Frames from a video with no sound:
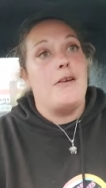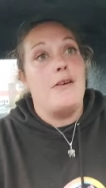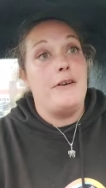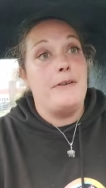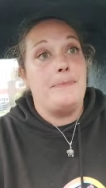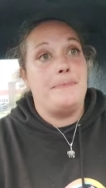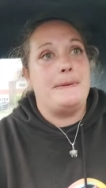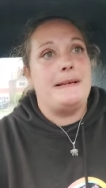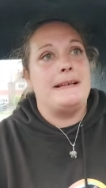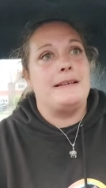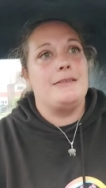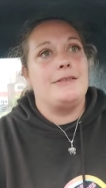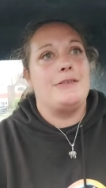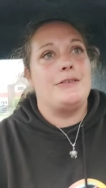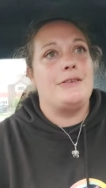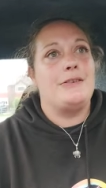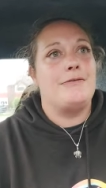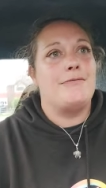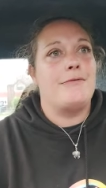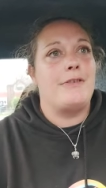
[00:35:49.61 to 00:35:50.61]
I've been
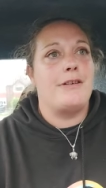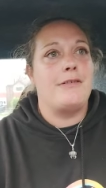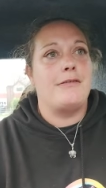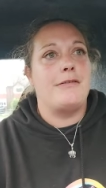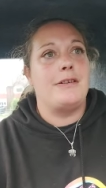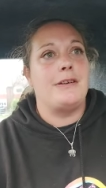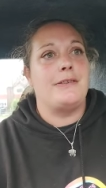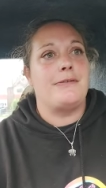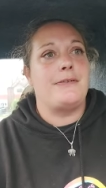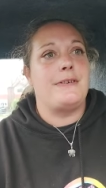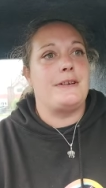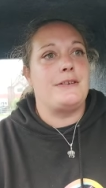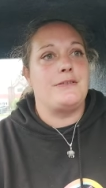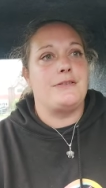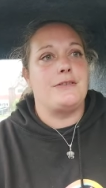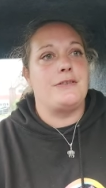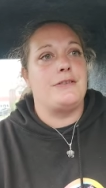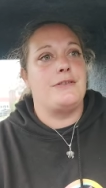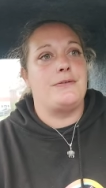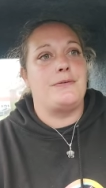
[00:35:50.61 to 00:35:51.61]
doing Mora's
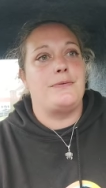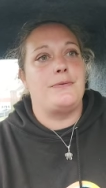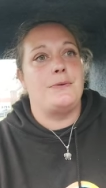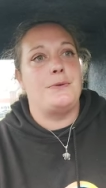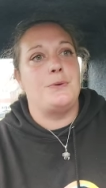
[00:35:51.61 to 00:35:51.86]
Ventures